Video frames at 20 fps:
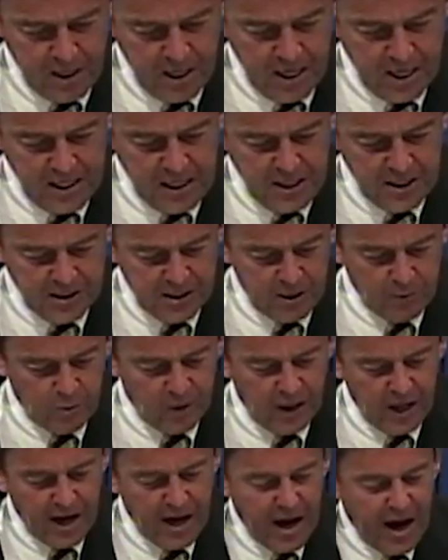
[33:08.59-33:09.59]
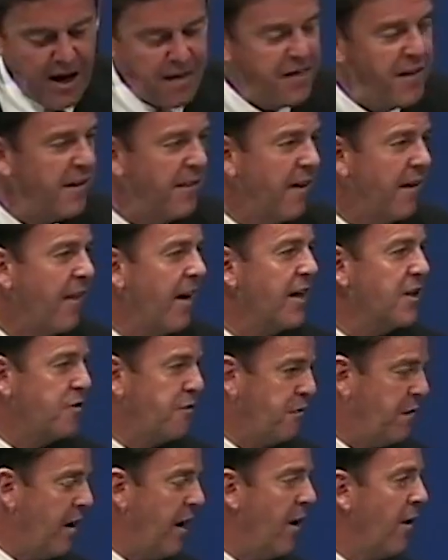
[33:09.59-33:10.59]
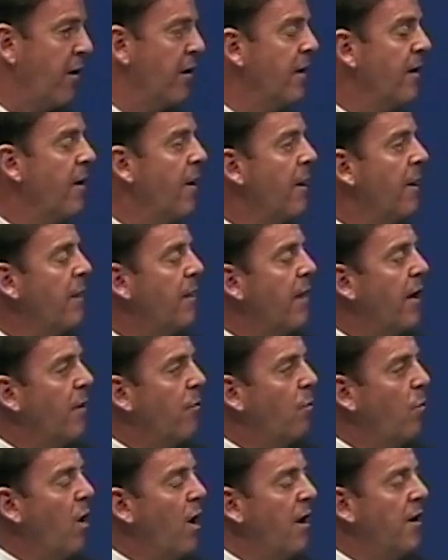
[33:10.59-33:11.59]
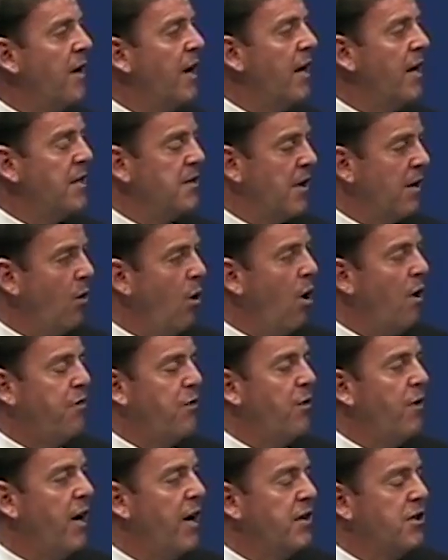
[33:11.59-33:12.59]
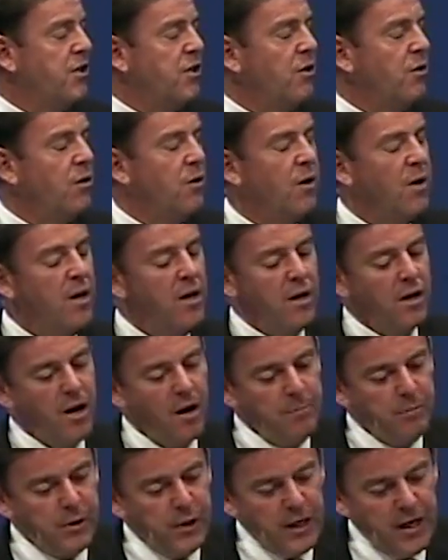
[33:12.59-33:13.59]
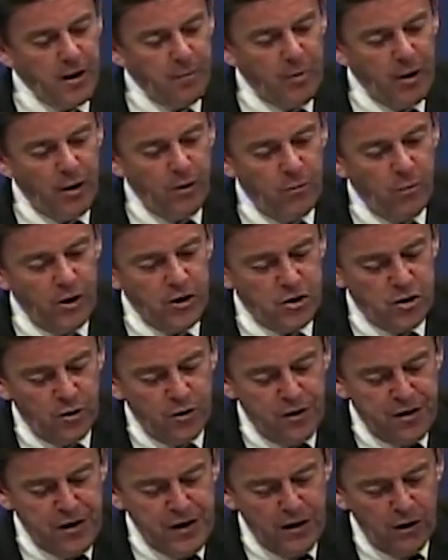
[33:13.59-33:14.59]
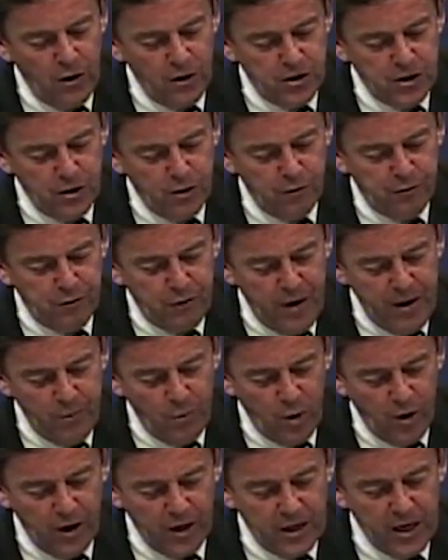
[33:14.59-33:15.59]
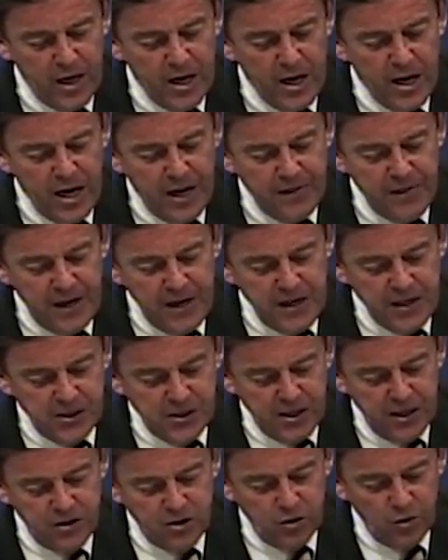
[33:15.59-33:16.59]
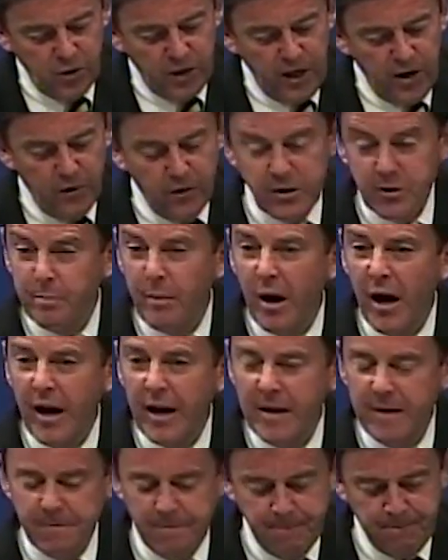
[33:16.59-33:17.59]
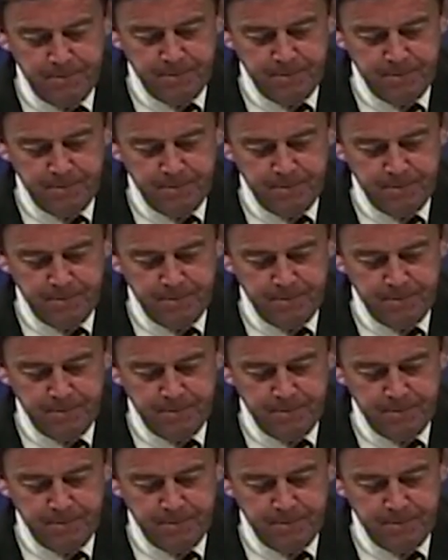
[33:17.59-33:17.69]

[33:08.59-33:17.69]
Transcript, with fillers: And he said, well, I, I think that that's fair, that one, as an author, has to come clean about one's own theological framework. And then he said, so here is mine.